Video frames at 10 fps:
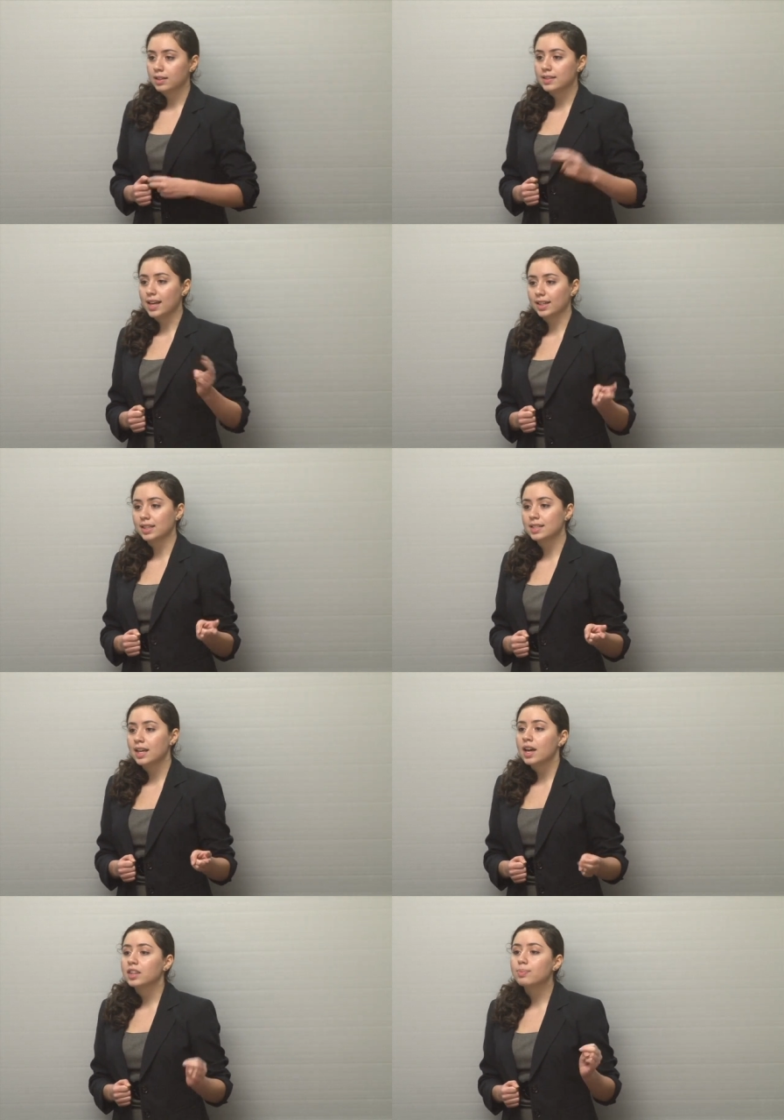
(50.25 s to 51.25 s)
Second,
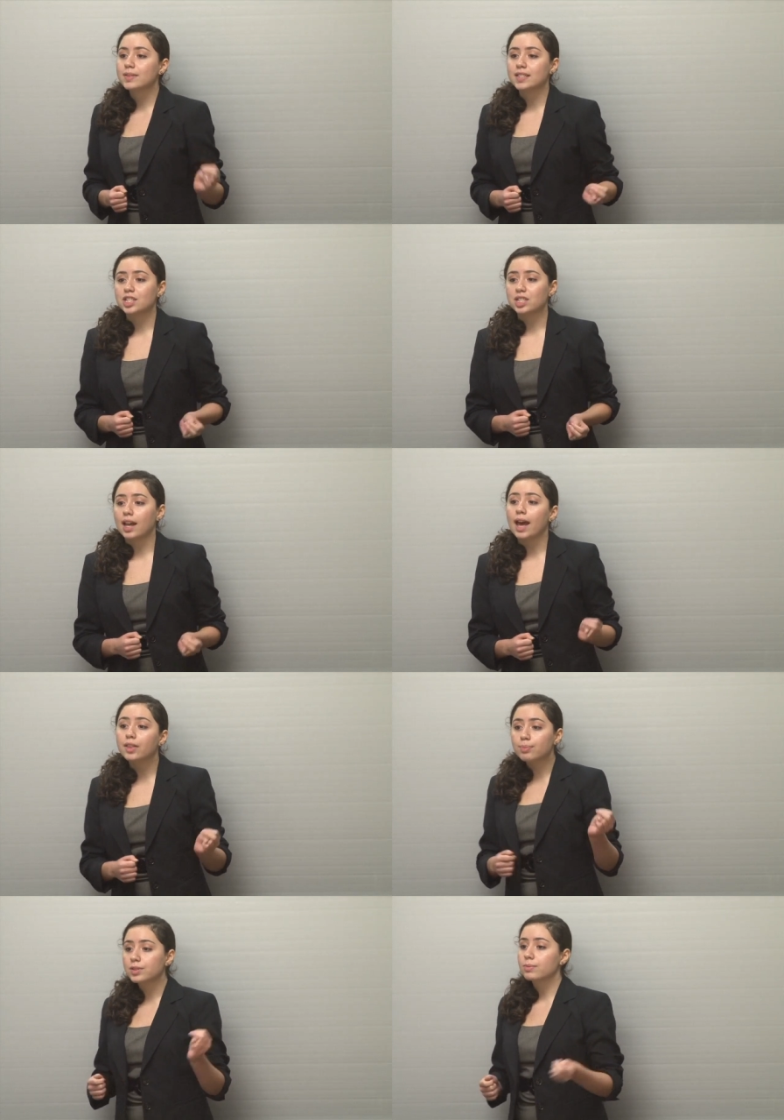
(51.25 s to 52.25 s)
the position
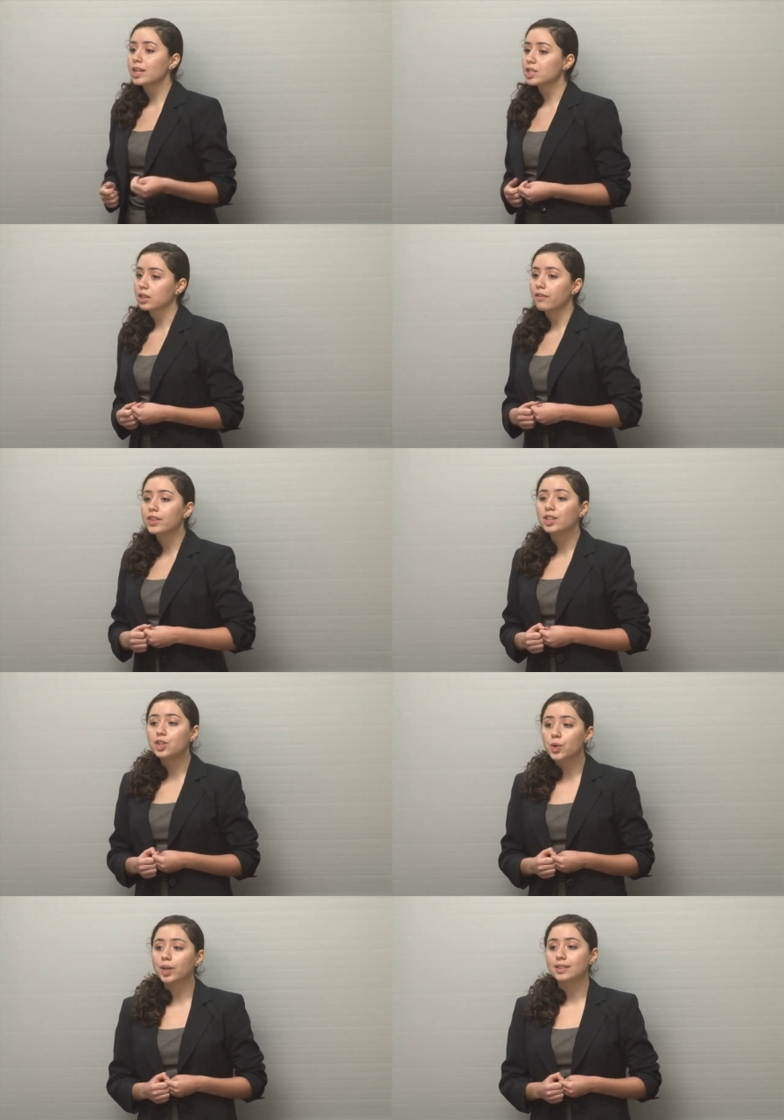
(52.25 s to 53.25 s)
and the persuasion of the
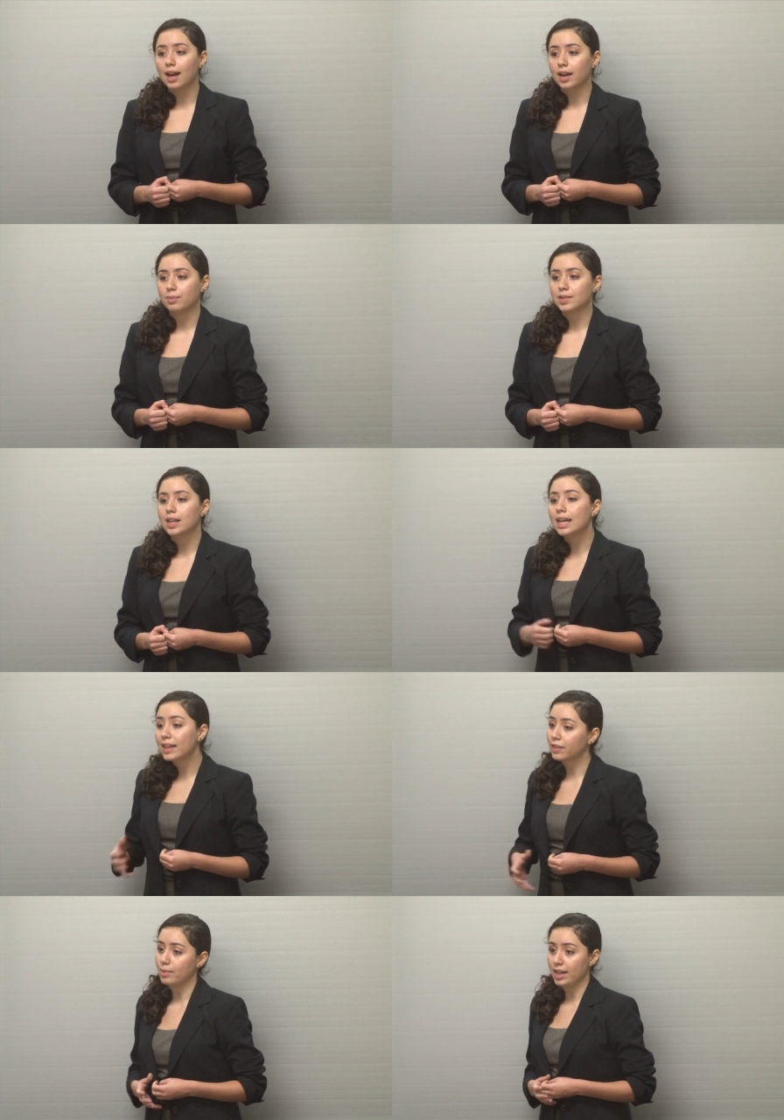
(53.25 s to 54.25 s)
New York Times
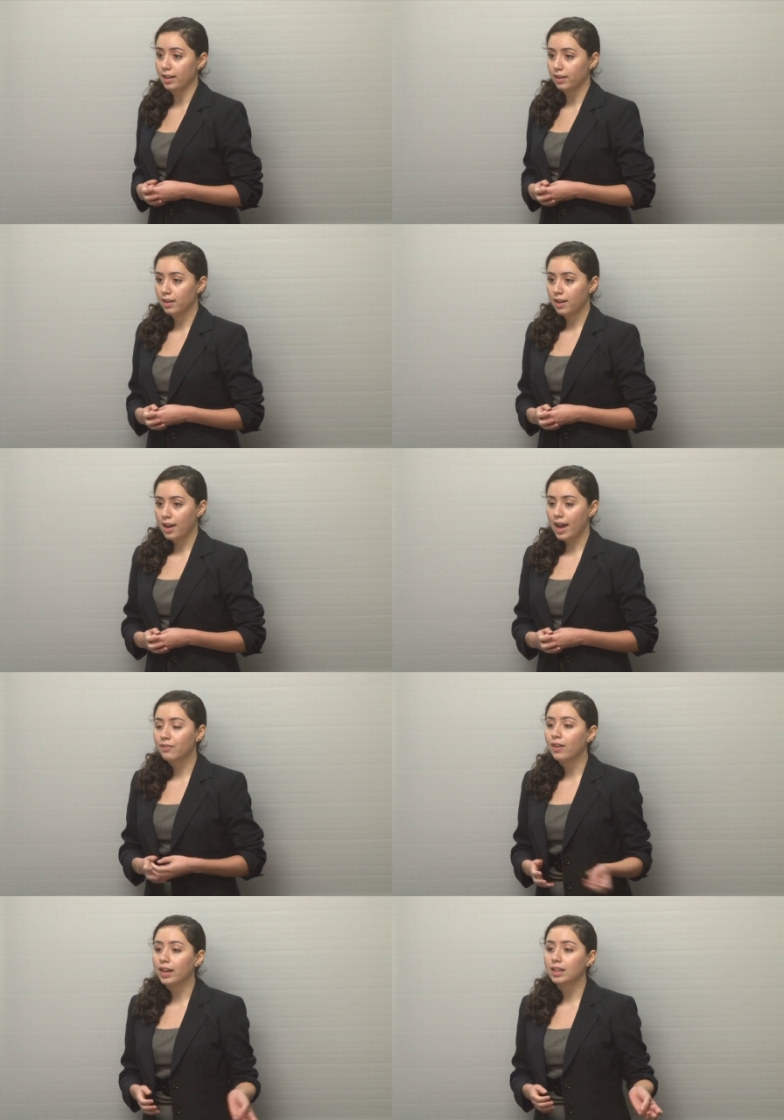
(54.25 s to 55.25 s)
in the media.
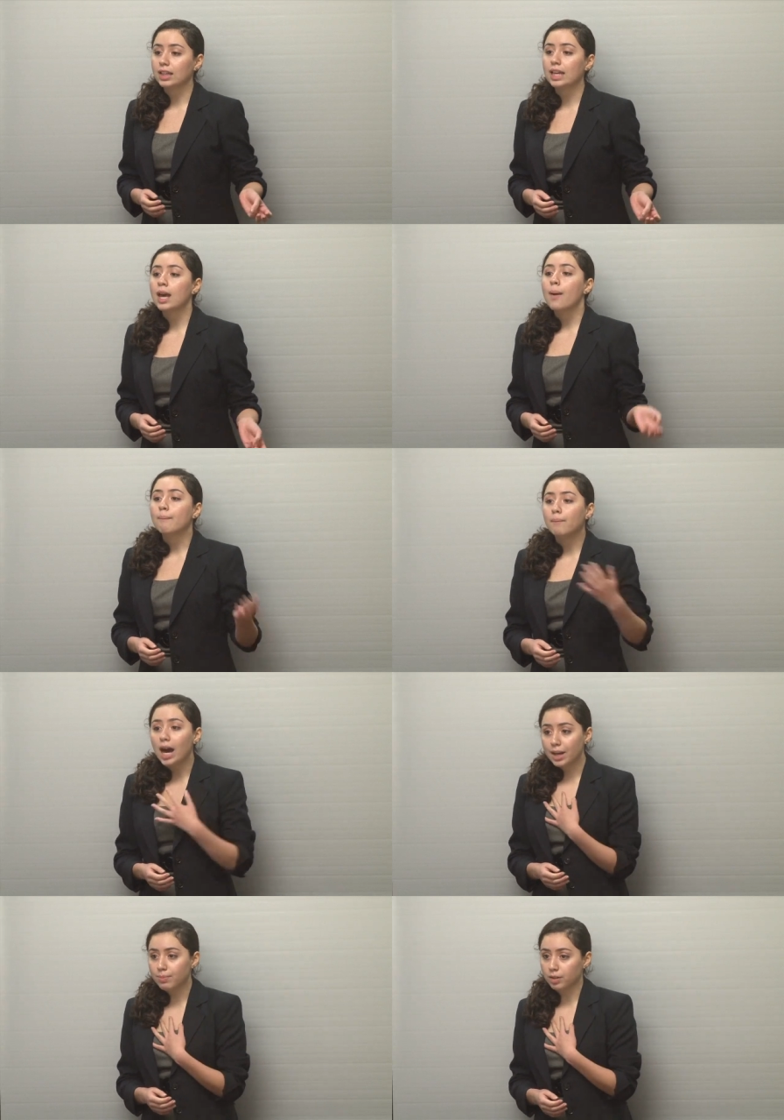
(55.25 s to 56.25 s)
And finally,
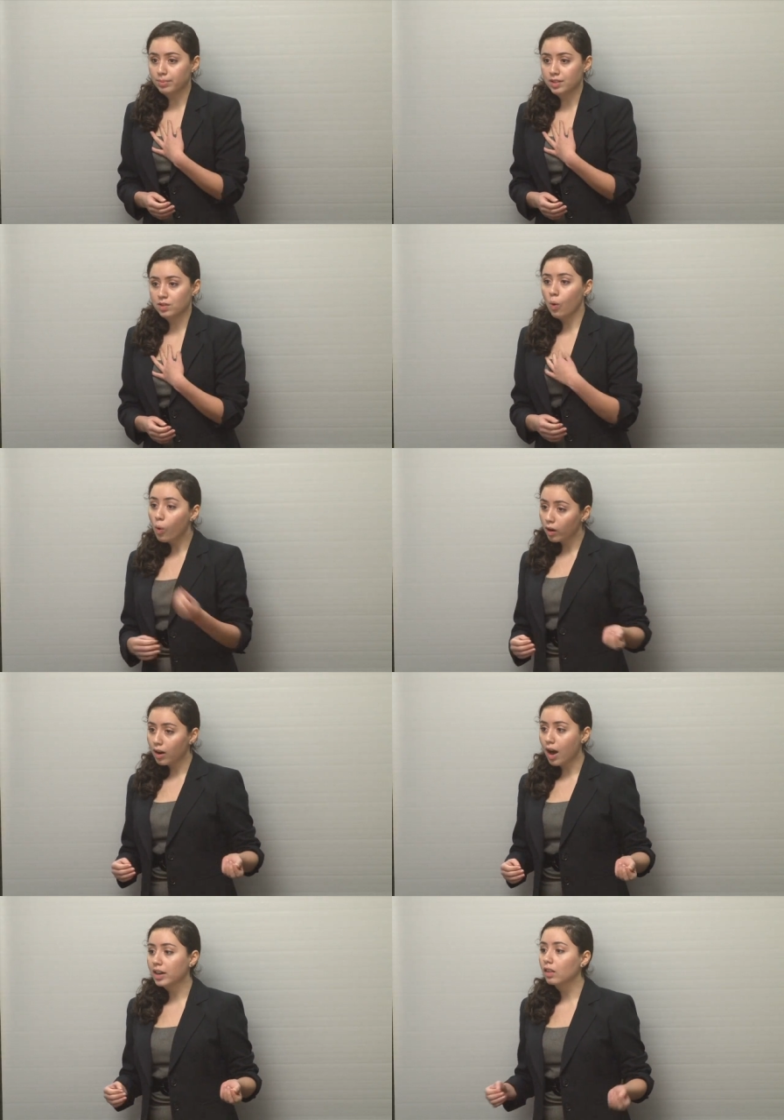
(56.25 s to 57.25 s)
my purpose,
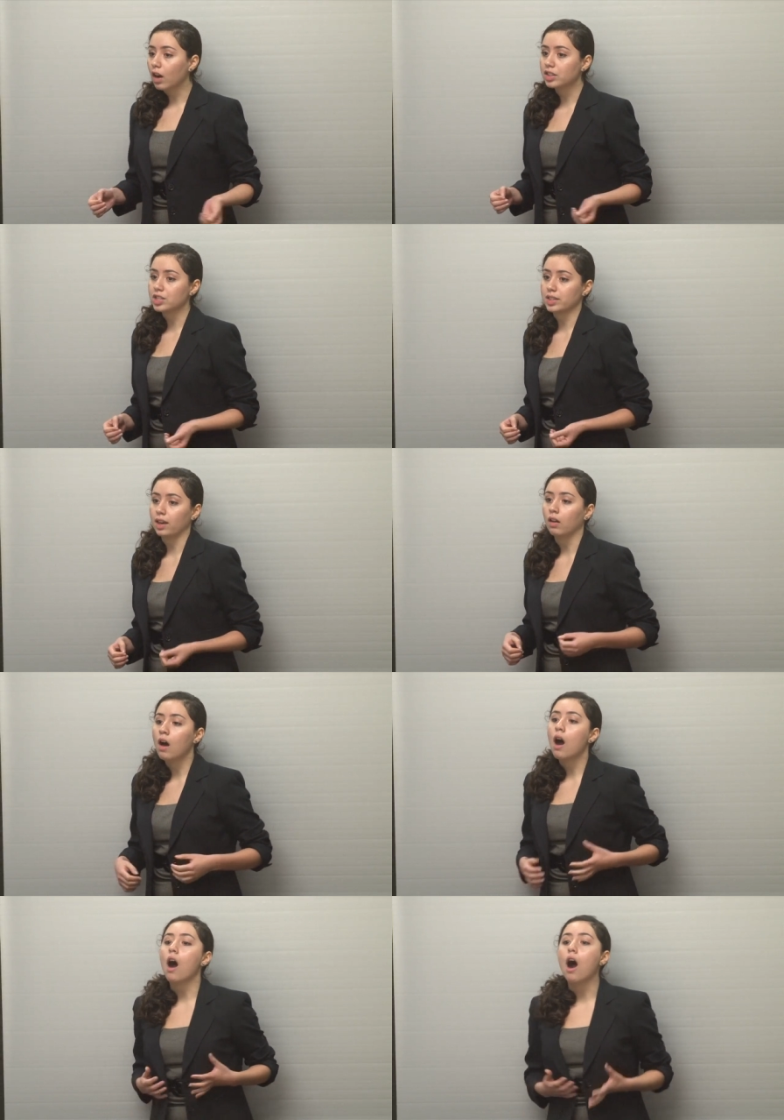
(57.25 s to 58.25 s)
or on a large scale,
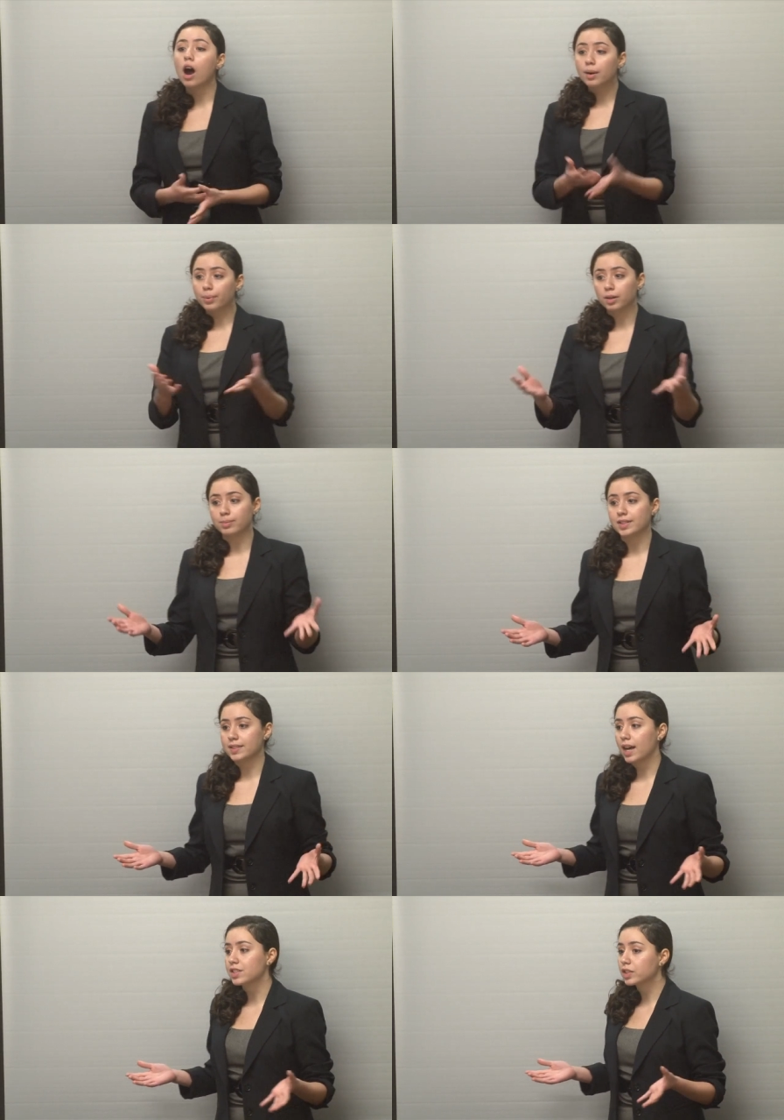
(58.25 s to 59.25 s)
our
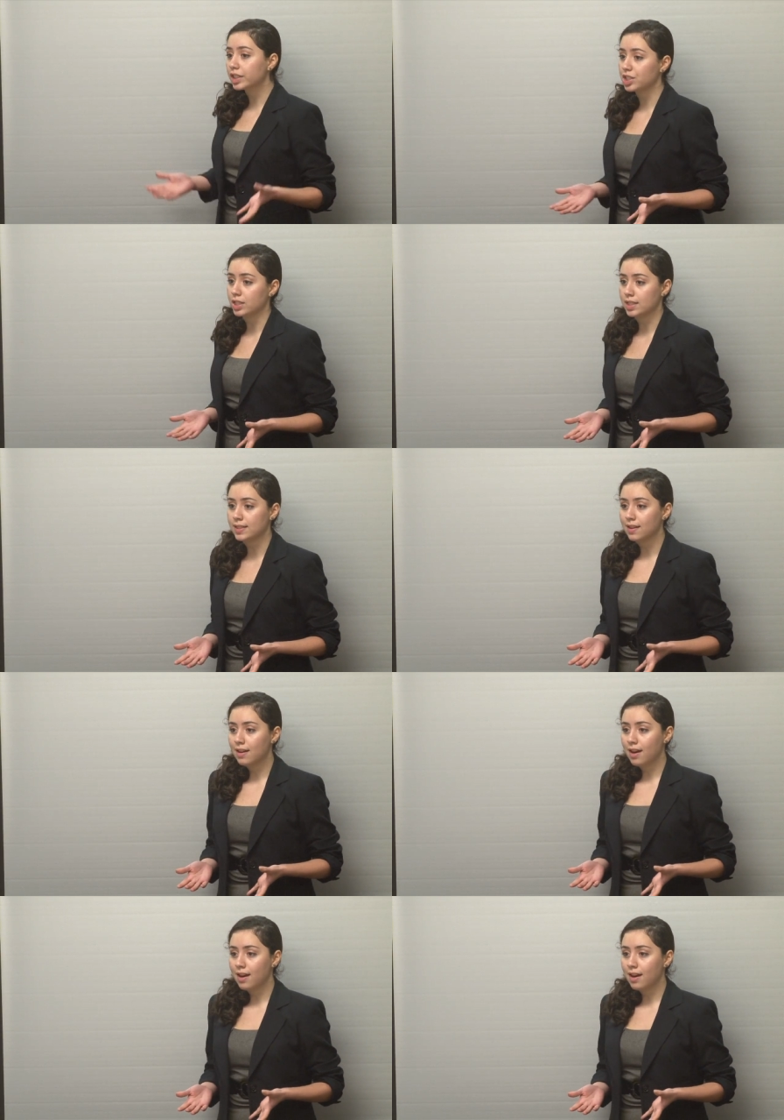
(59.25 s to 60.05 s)
purpose as Christians